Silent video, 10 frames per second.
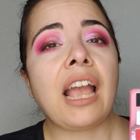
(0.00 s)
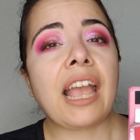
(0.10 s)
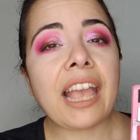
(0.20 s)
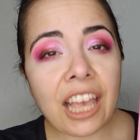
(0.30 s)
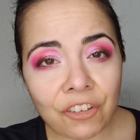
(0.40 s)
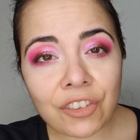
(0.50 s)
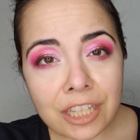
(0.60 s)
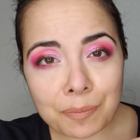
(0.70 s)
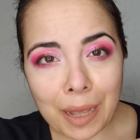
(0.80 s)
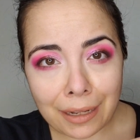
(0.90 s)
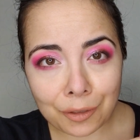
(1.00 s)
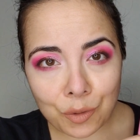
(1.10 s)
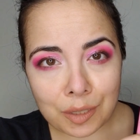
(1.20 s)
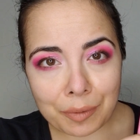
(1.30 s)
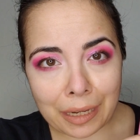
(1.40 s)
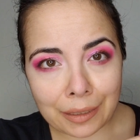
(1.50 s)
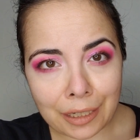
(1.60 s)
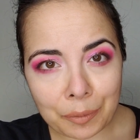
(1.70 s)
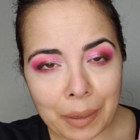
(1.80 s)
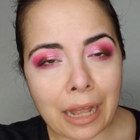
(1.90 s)
If this palette was a
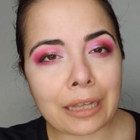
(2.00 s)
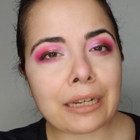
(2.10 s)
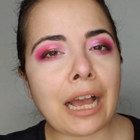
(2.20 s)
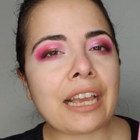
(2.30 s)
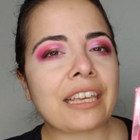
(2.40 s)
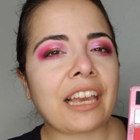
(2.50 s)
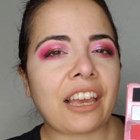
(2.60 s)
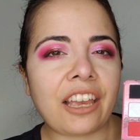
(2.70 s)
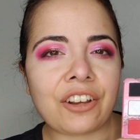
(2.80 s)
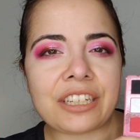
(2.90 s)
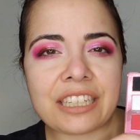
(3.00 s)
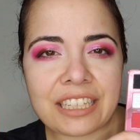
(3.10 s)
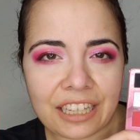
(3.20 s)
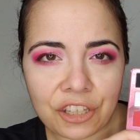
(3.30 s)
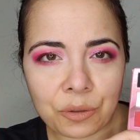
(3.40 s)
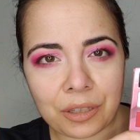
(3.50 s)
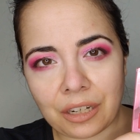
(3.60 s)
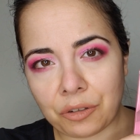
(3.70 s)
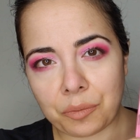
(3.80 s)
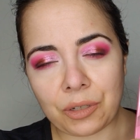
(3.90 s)
magnetic palette, I can guarantee you that I
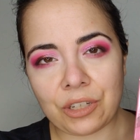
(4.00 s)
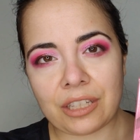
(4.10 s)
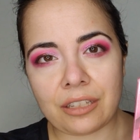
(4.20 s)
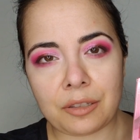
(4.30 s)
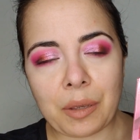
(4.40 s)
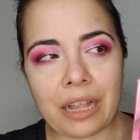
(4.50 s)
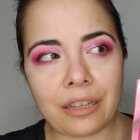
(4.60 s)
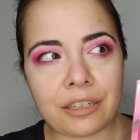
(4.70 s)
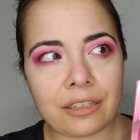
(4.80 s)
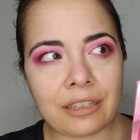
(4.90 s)
would purchase this palette.